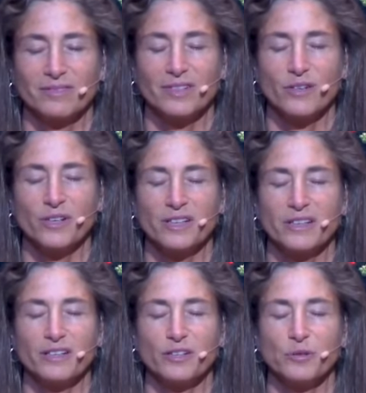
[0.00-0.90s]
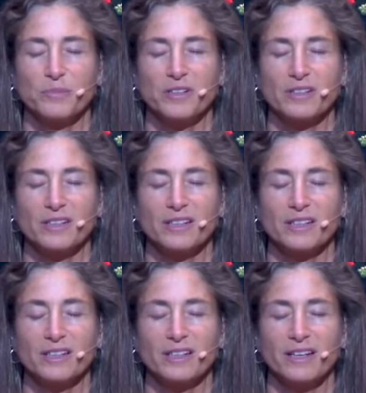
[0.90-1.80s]
Knowing that
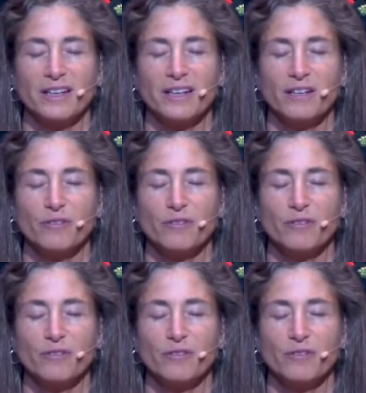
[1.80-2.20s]
humility and any